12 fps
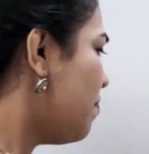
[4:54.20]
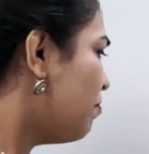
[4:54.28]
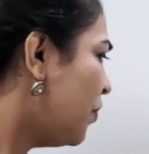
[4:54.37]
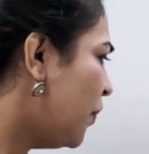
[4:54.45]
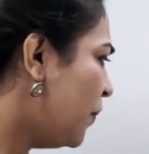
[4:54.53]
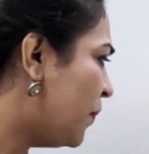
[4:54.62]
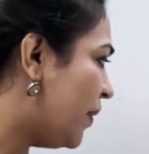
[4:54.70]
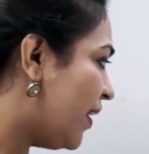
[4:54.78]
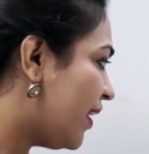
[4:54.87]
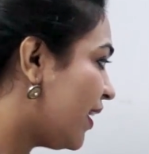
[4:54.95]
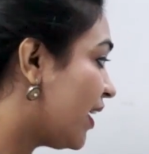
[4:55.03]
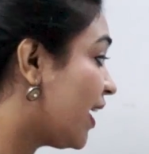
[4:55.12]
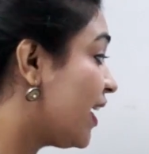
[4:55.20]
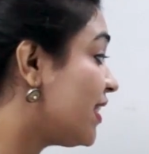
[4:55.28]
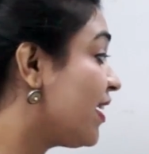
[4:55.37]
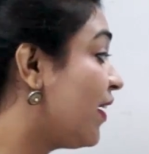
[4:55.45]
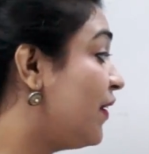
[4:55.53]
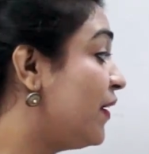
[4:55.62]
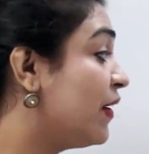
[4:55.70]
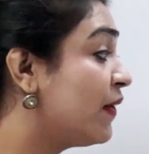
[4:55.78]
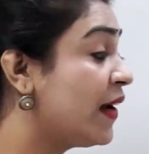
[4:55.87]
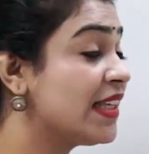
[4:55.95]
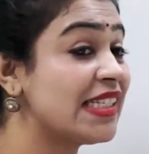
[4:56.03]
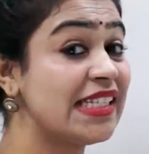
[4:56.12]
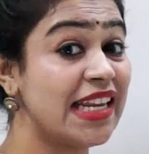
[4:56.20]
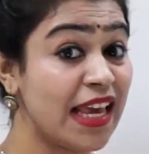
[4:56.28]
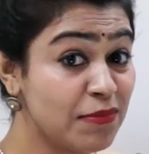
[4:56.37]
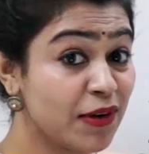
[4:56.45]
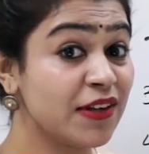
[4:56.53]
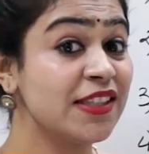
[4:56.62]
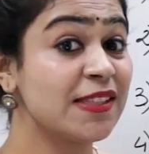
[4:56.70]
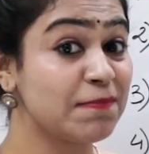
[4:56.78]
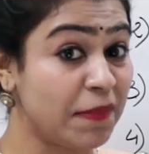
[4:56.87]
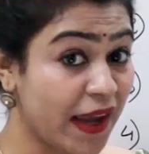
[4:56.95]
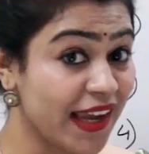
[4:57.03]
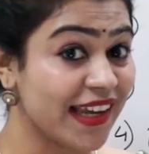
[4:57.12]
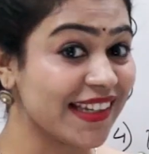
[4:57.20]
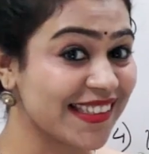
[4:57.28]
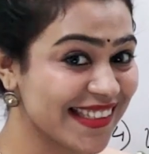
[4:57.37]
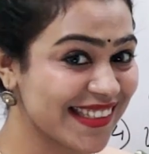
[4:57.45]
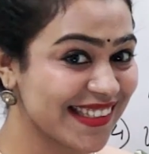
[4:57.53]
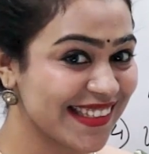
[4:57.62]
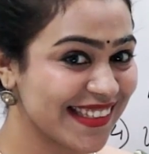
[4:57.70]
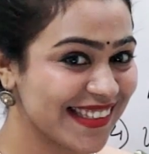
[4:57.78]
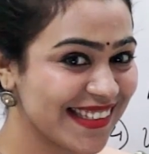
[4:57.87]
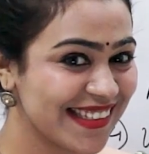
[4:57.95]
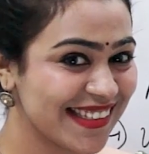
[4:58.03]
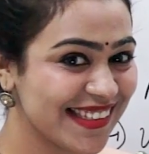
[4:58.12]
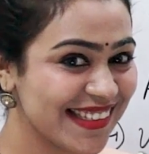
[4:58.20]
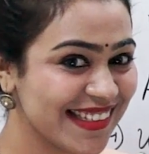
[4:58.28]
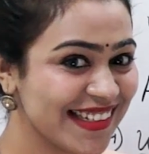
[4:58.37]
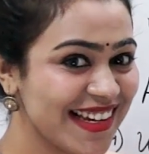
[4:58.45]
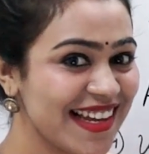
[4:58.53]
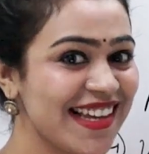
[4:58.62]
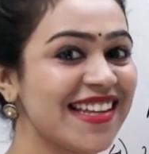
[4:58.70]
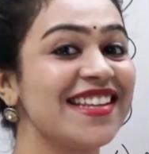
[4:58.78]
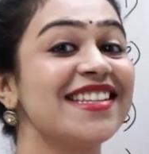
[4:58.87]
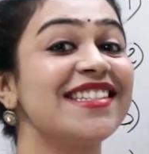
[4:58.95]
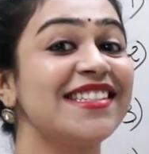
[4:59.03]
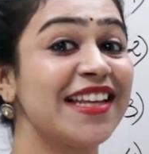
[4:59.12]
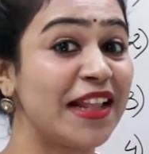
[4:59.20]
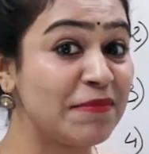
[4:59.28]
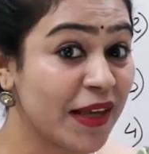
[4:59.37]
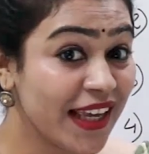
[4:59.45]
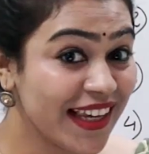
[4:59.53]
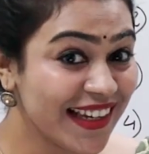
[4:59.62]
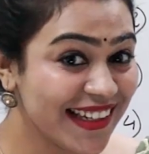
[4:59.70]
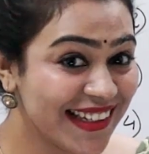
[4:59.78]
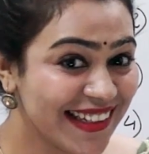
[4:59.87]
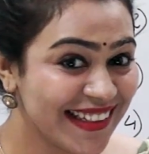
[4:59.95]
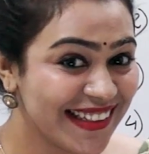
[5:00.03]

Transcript: Moon is our nearest neighbor in space. Tell me,